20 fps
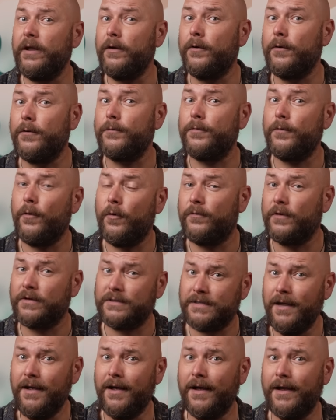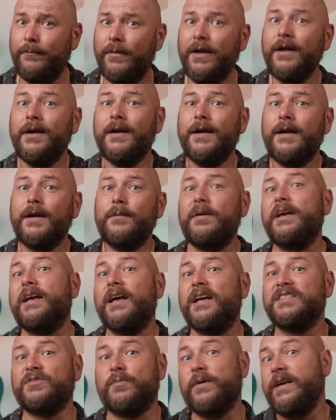the Earth over time,
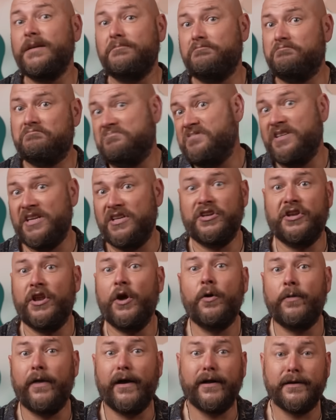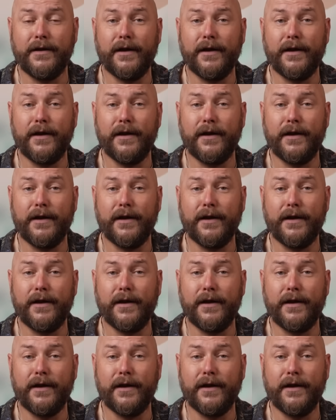because we didn't know that